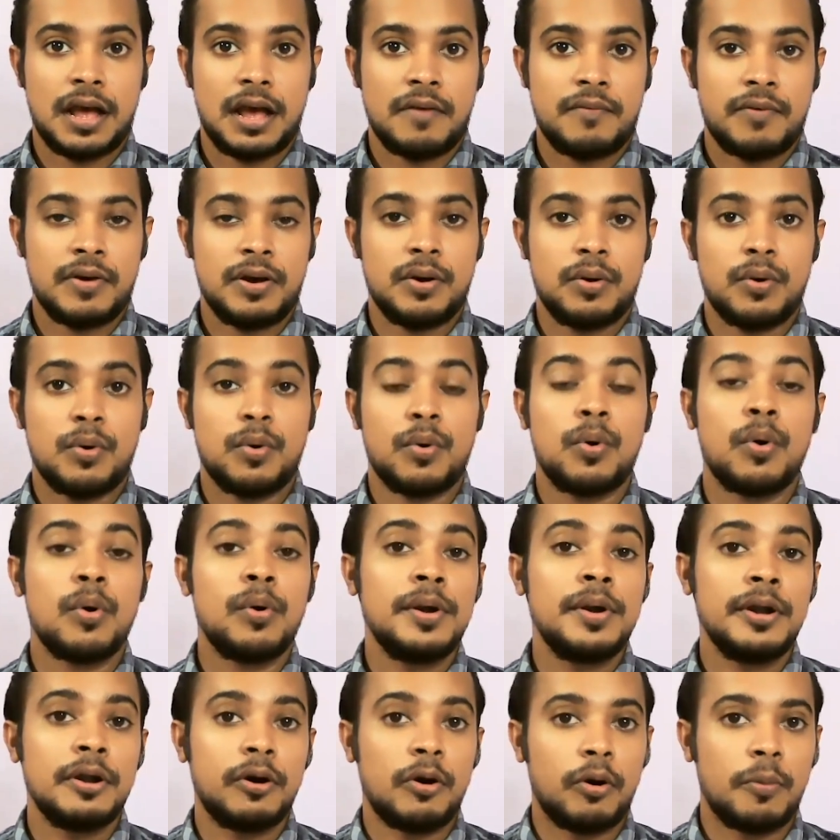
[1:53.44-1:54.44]
our
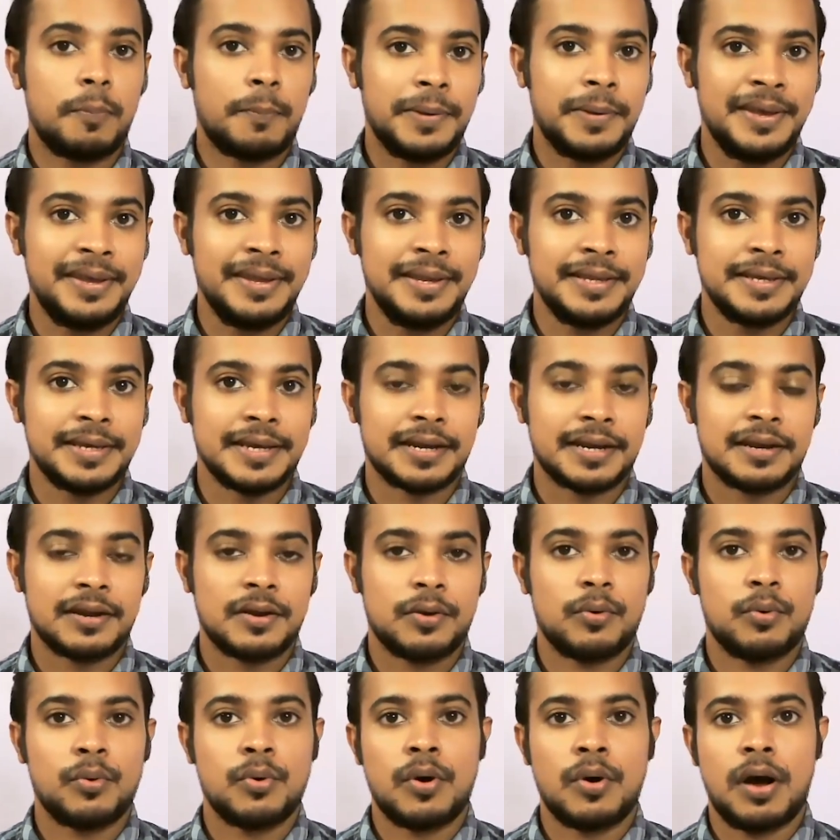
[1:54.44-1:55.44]
own
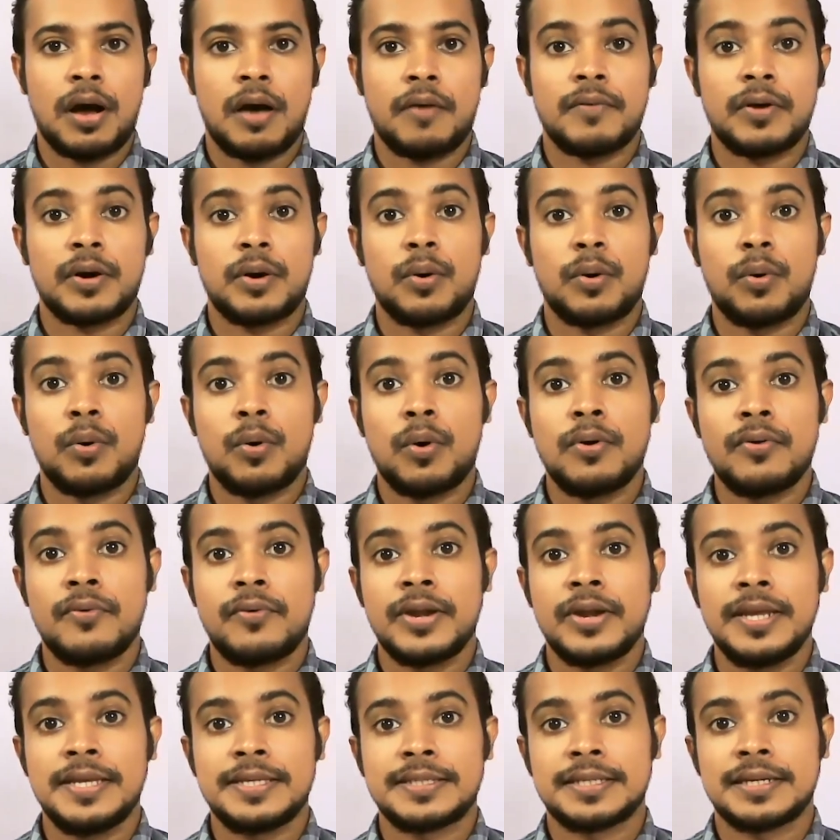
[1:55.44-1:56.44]
opinion or our own
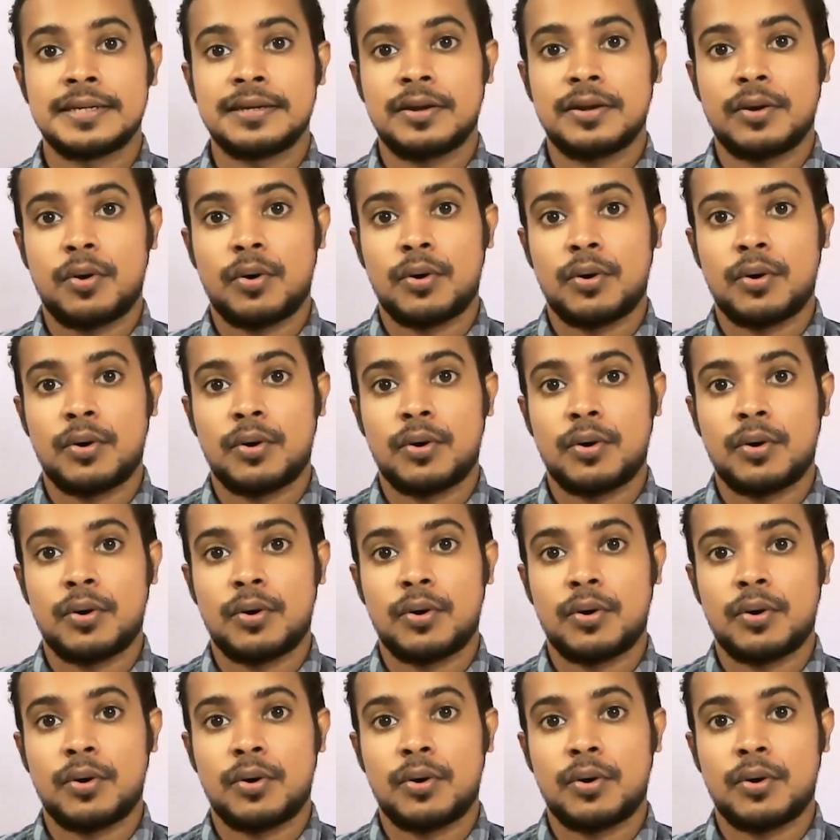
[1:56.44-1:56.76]
reason